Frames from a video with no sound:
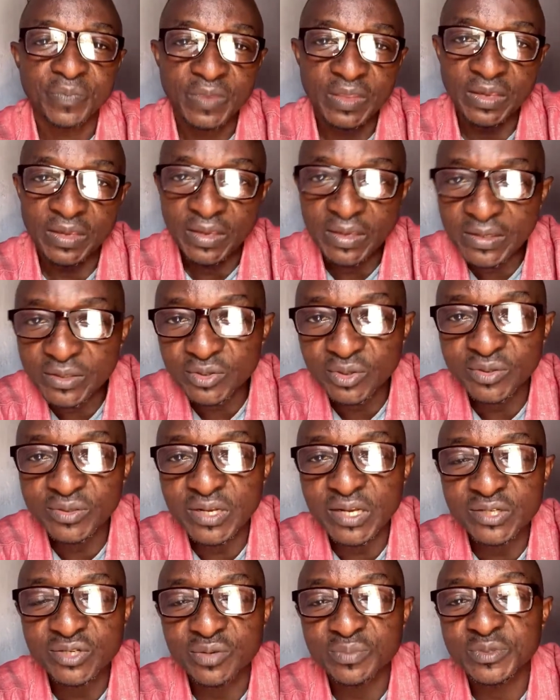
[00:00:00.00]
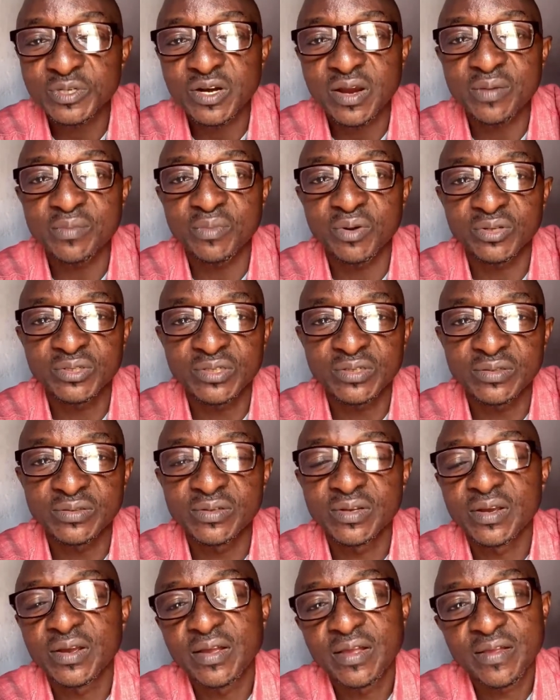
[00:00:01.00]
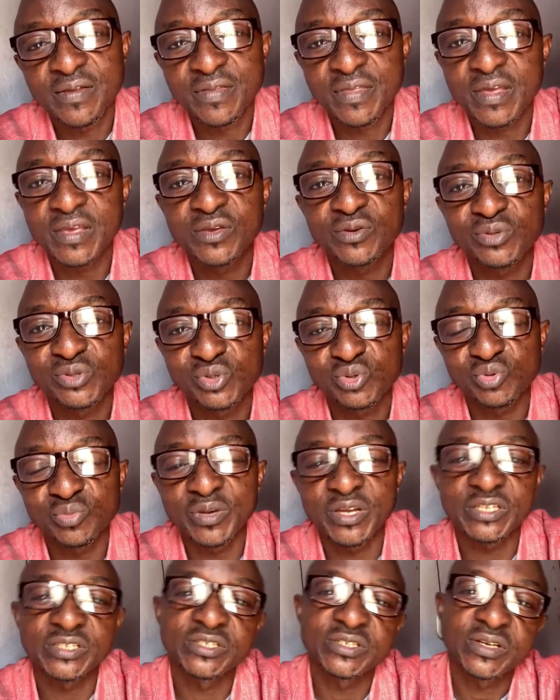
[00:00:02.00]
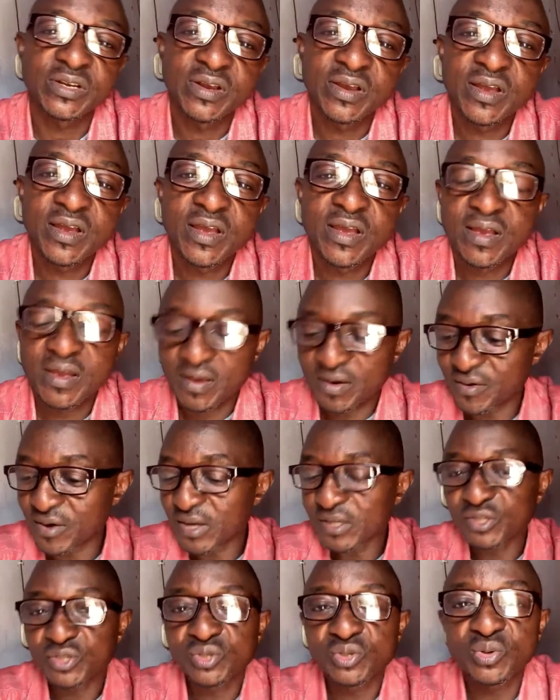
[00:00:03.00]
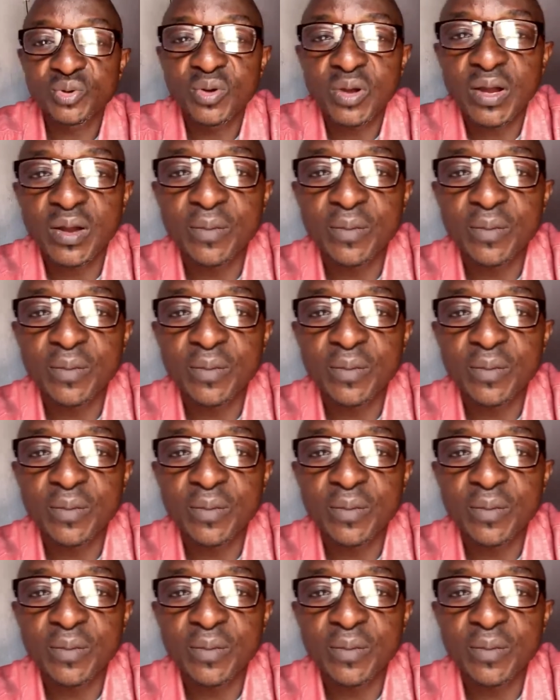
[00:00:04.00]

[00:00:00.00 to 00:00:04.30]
And hit on that subscribe button. Thank you so much. All right, so